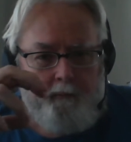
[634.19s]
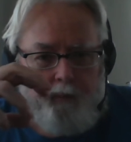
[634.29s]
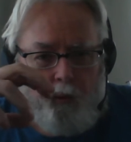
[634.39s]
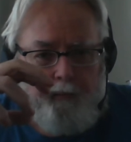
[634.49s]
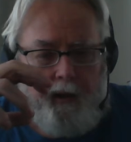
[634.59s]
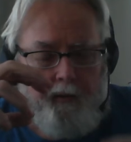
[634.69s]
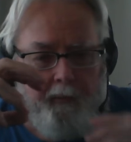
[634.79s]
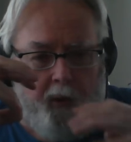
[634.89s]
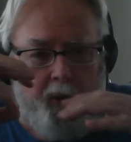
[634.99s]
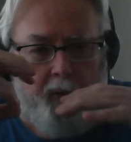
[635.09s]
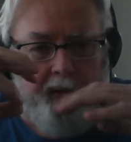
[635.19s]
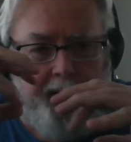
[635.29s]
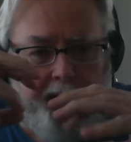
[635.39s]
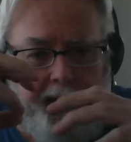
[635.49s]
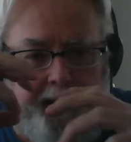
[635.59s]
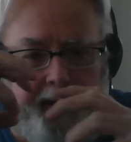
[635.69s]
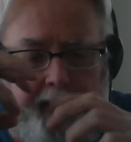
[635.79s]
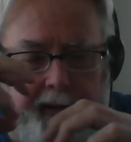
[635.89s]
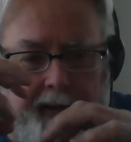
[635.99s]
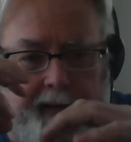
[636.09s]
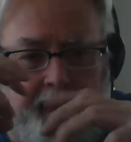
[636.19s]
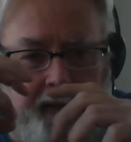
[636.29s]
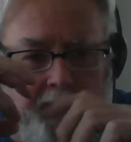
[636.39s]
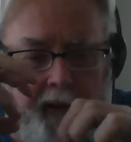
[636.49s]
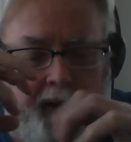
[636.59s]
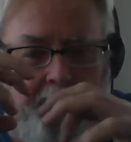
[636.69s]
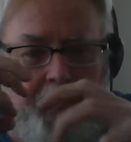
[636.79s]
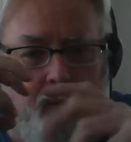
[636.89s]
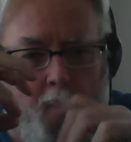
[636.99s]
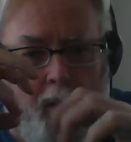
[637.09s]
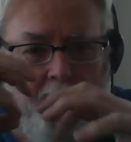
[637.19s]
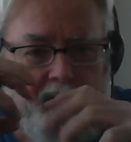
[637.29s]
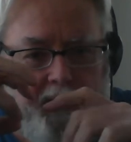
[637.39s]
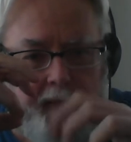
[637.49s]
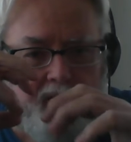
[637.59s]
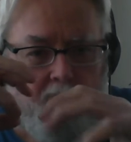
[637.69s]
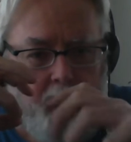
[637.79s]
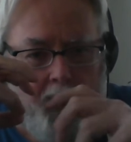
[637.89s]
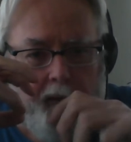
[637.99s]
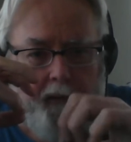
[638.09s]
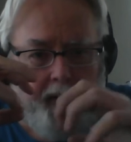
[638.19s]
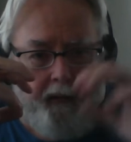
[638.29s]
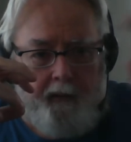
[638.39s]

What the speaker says: pulled by the moon hitting a warmer temperature water,